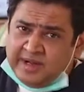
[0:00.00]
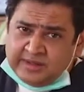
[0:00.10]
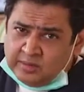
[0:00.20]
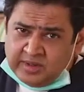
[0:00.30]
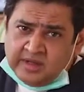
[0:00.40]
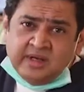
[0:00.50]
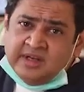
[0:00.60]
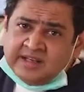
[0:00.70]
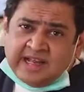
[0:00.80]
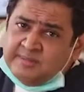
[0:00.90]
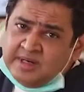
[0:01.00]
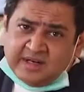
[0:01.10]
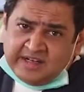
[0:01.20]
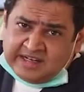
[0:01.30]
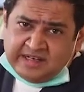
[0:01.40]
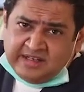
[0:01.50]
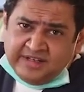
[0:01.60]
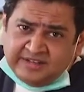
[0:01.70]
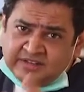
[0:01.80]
by the way, can be done at any age.